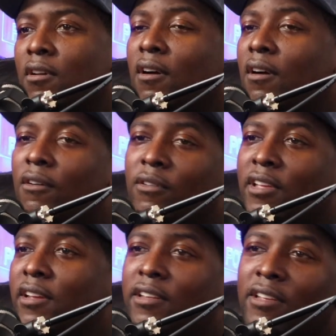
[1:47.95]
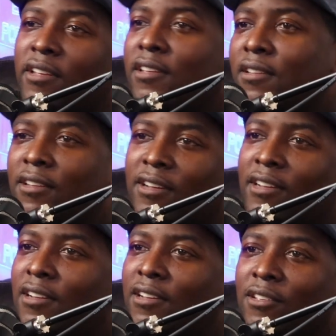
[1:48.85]
Oh, Giddey. I
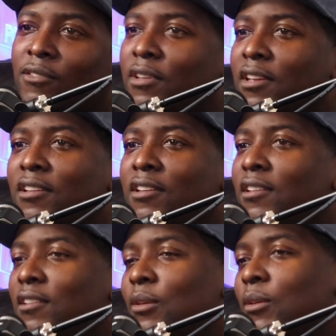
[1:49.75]
love you, Giddey.